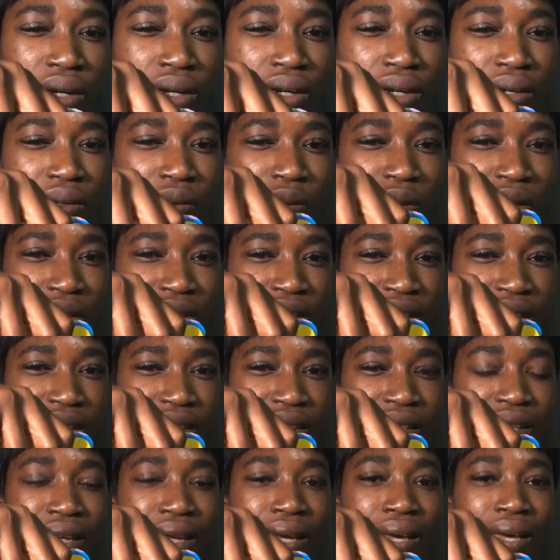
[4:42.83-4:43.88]
What is this?
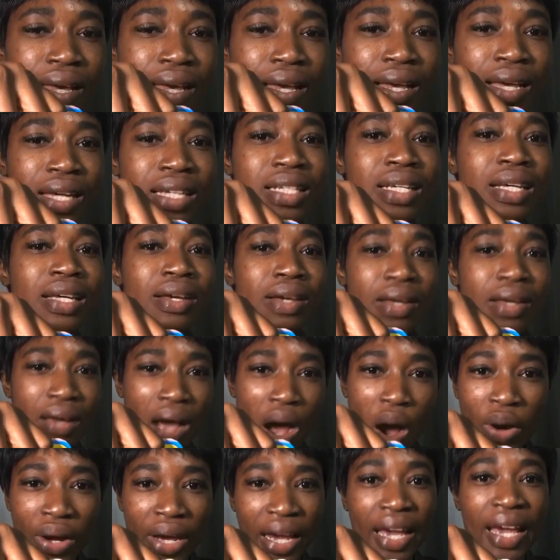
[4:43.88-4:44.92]

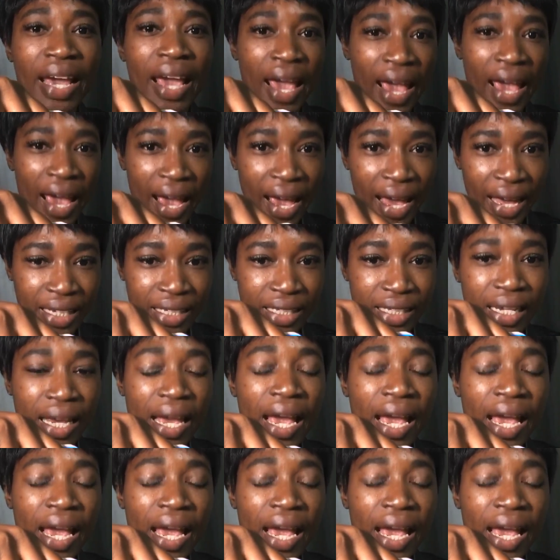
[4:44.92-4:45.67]
Okay, hand.